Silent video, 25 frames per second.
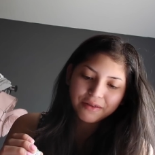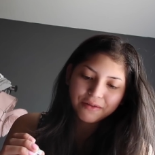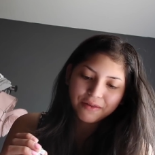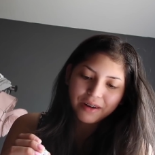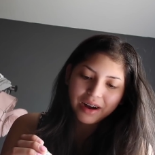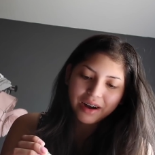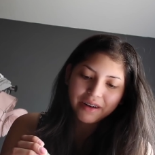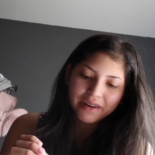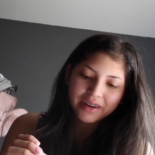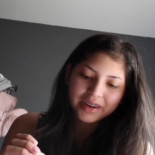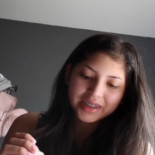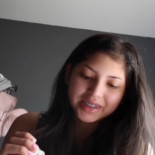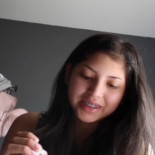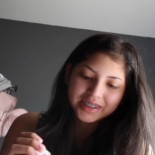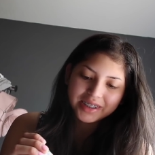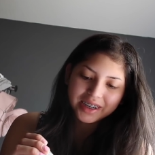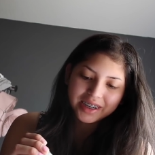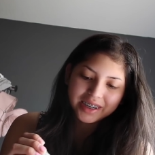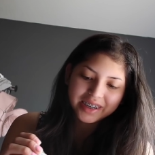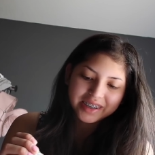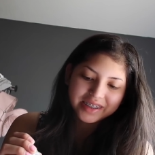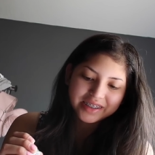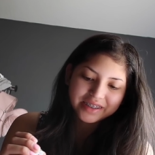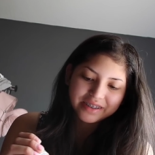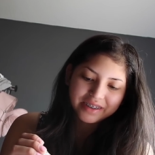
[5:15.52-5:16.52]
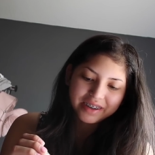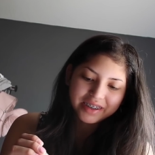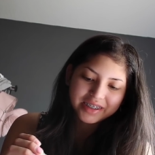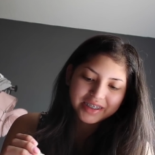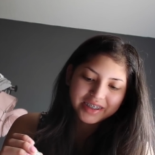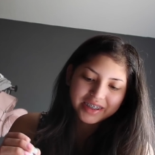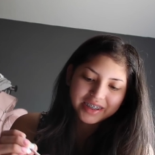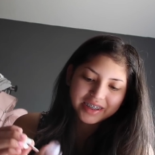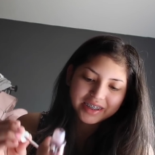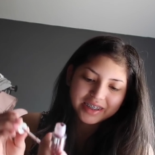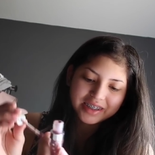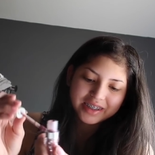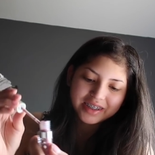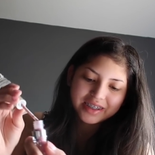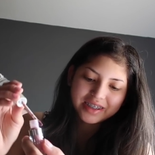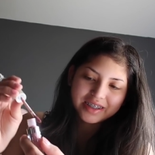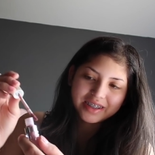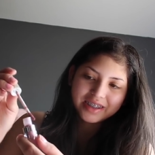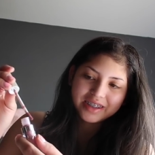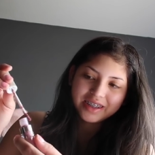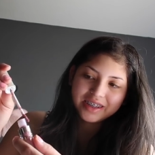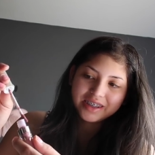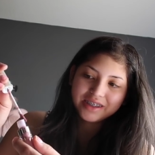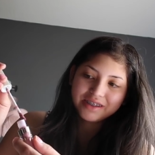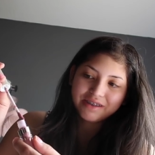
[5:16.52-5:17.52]
Wow, I suck at swatching.
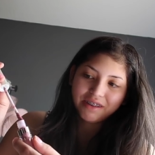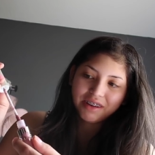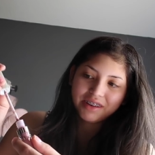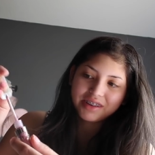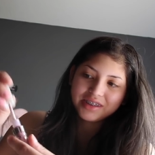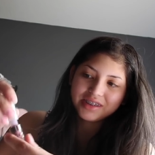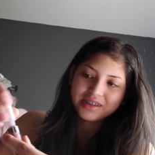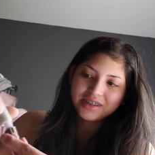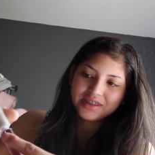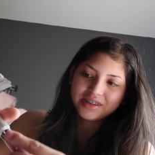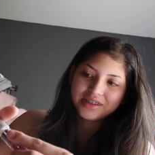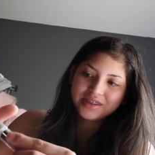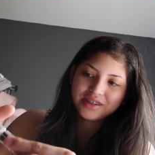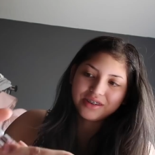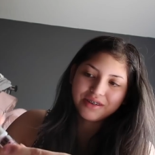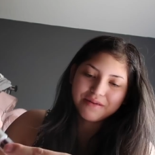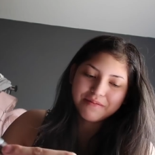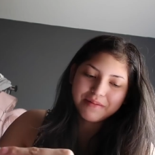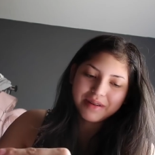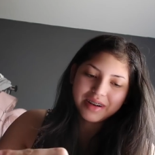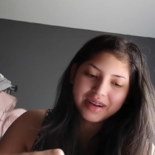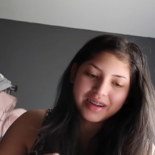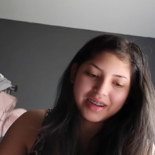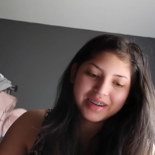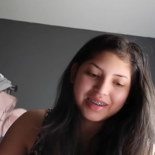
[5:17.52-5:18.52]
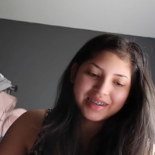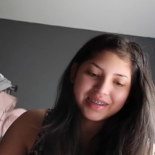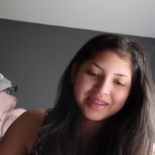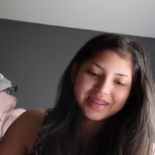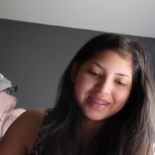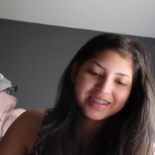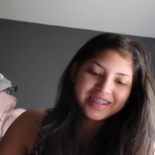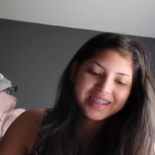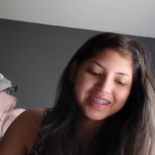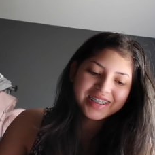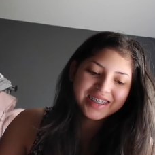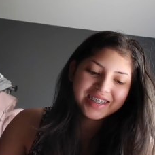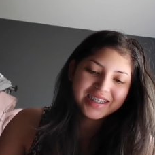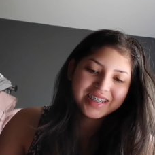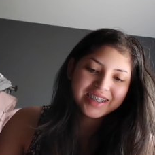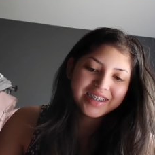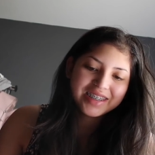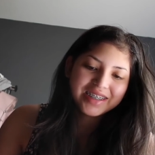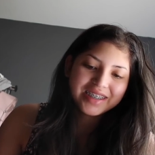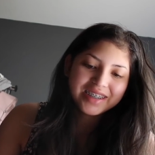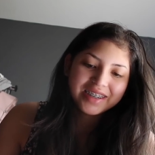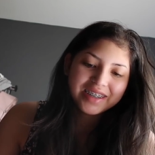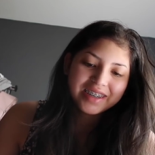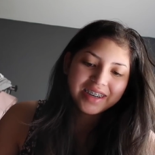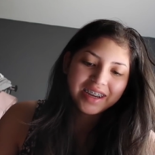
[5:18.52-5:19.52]
These swatches are so bad.
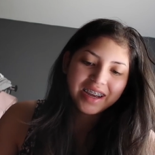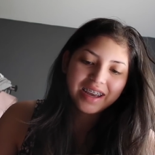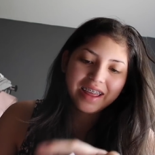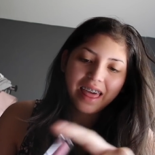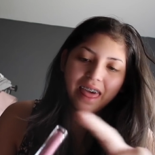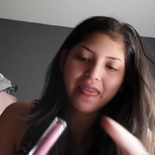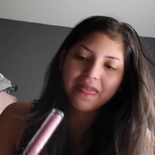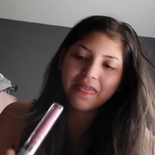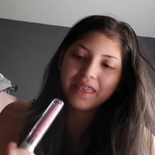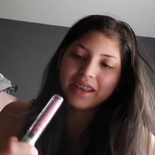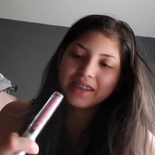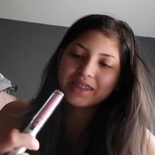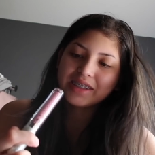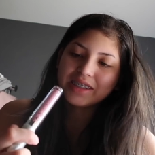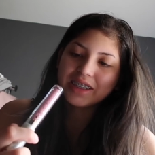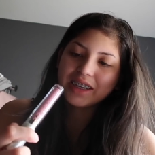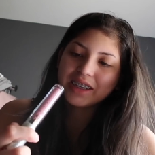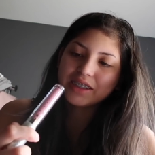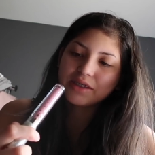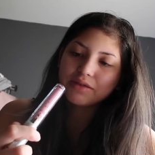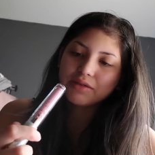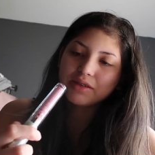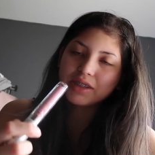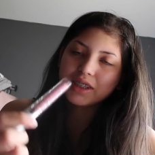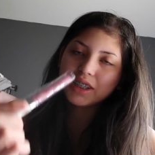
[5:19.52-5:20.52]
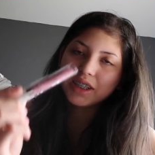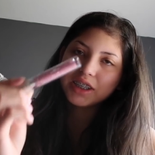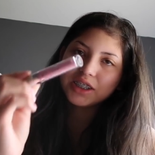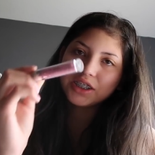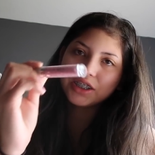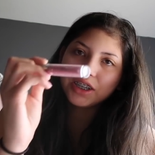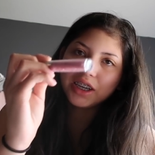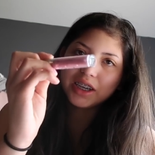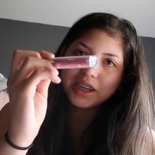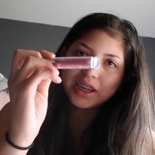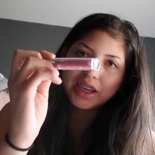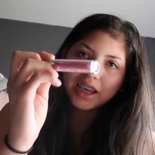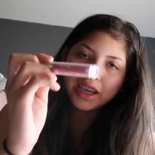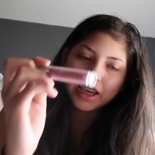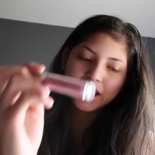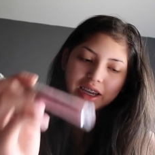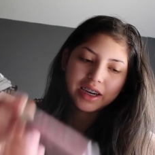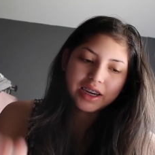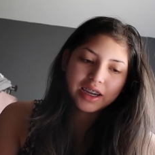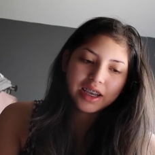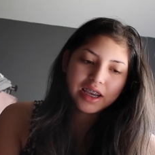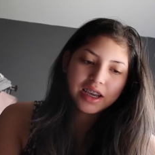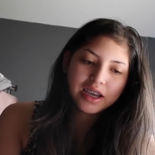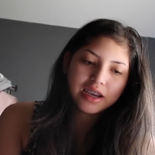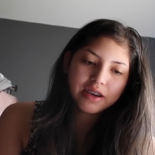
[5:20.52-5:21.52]
And this next one's in the shade
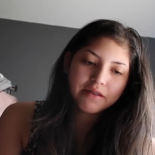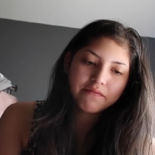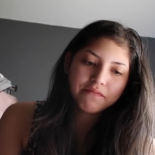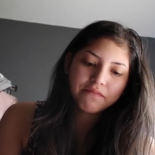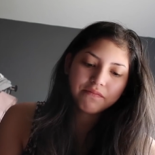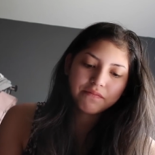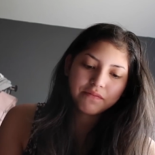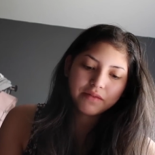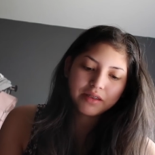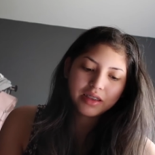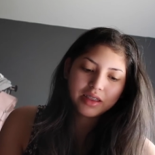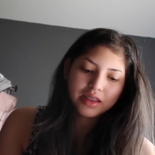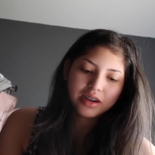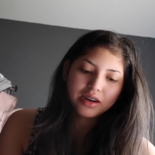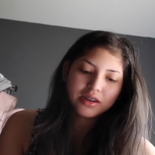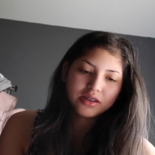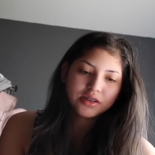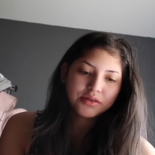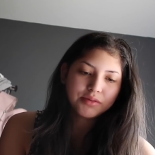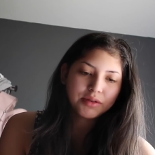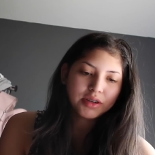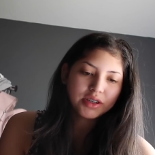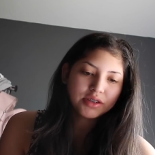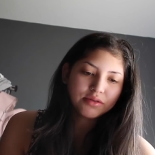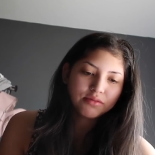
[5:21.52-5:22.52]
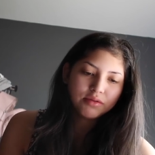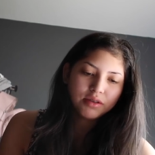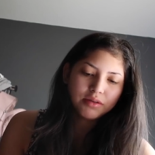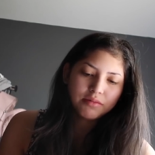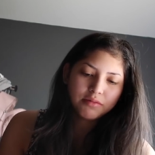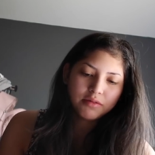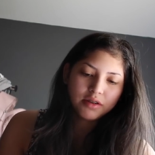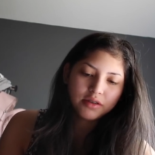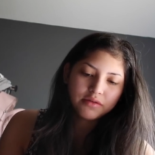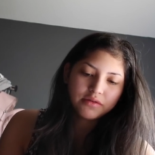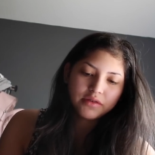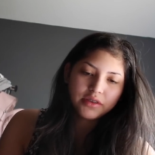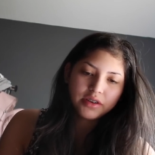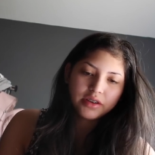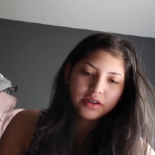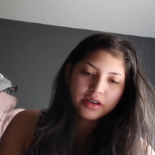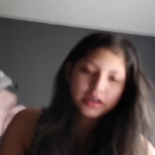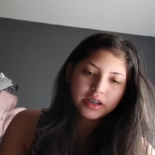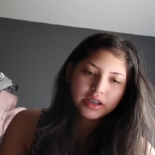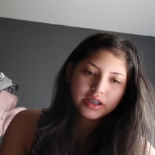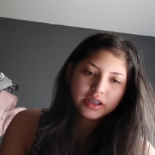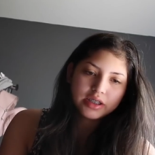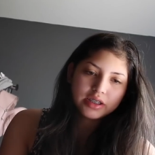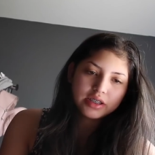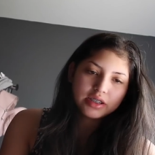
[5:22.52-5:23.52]
Candy. And then I'll swatch one more for you
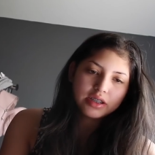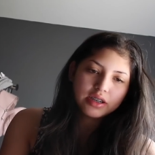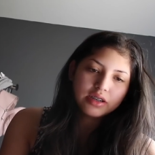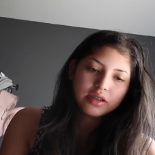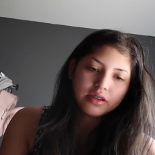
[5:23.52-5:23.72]
guys.